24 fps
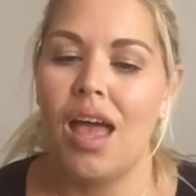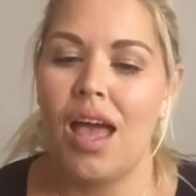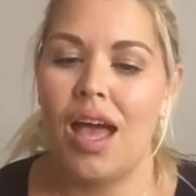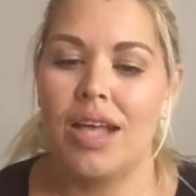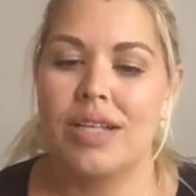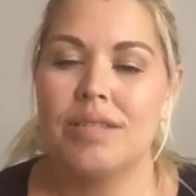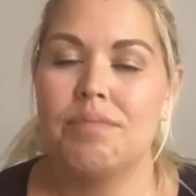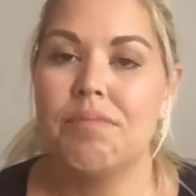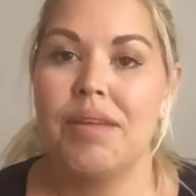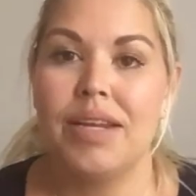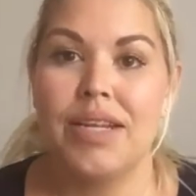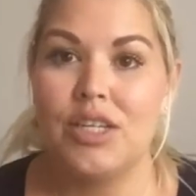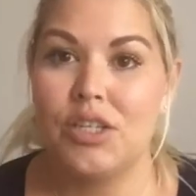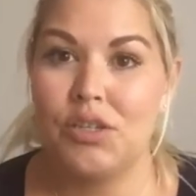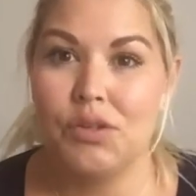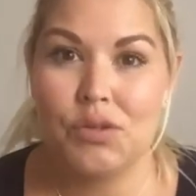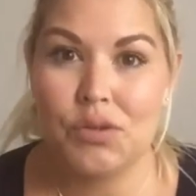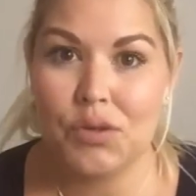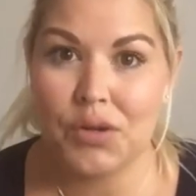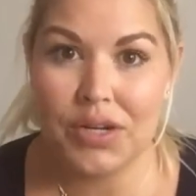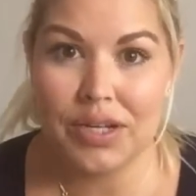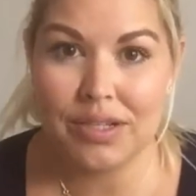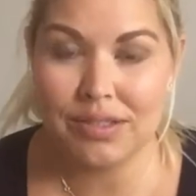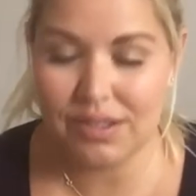As many
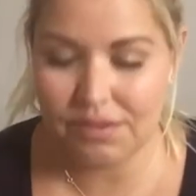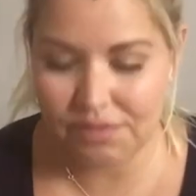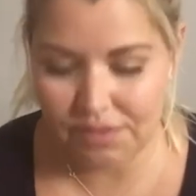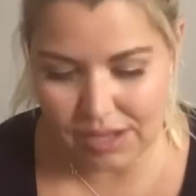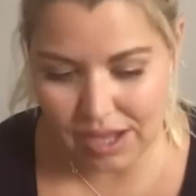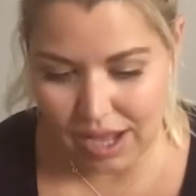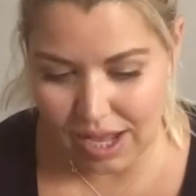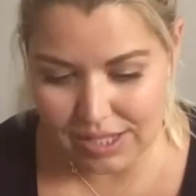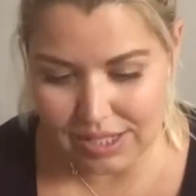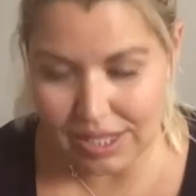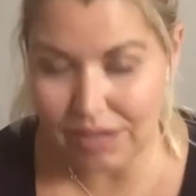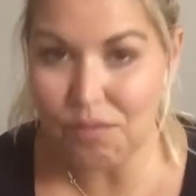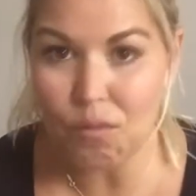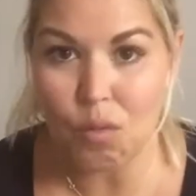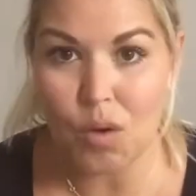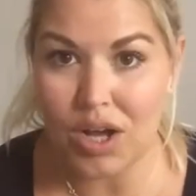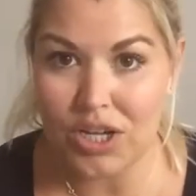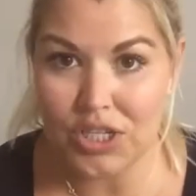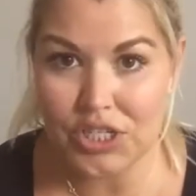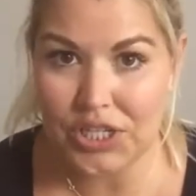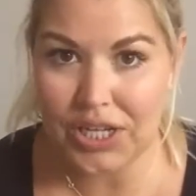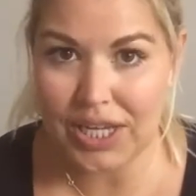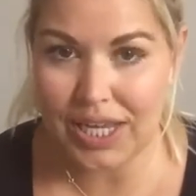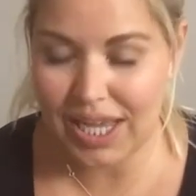tutorials as I've
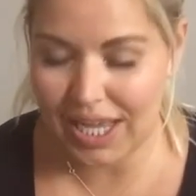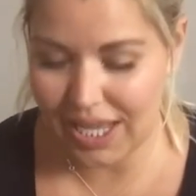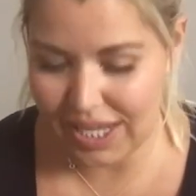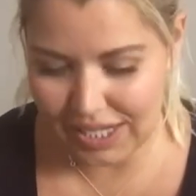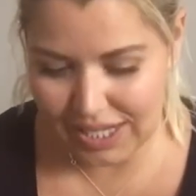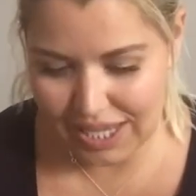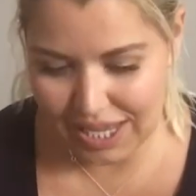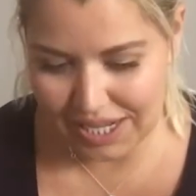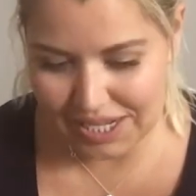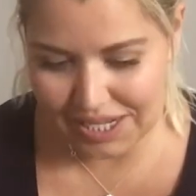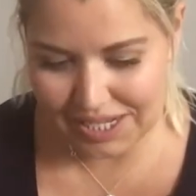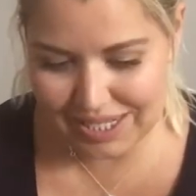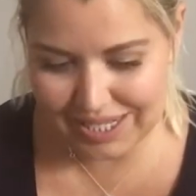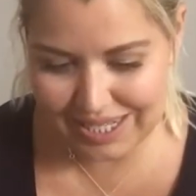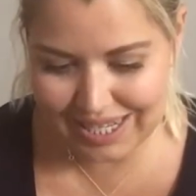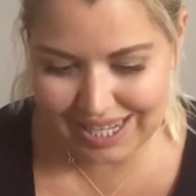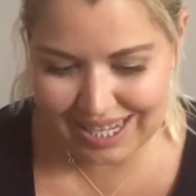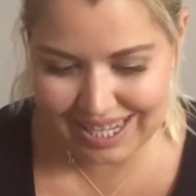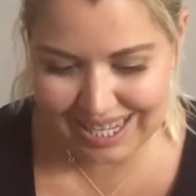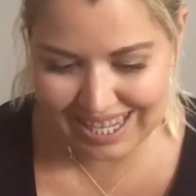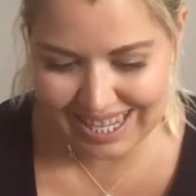watched, I can't get it.